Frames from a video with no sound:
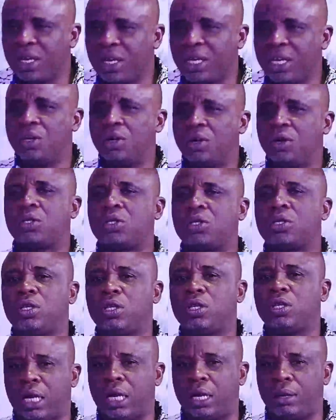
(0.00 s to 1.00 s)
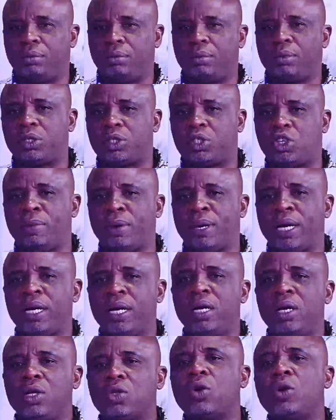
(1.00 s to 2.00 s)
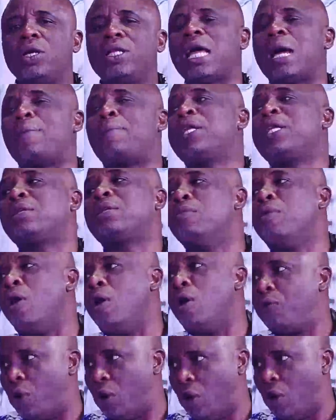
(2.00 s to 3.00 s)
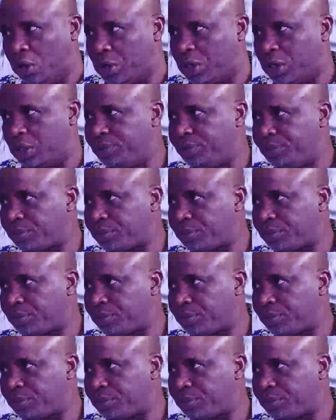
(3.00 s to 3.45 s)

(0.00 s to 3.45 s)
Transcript: you know, Chioma, to interpret more for us.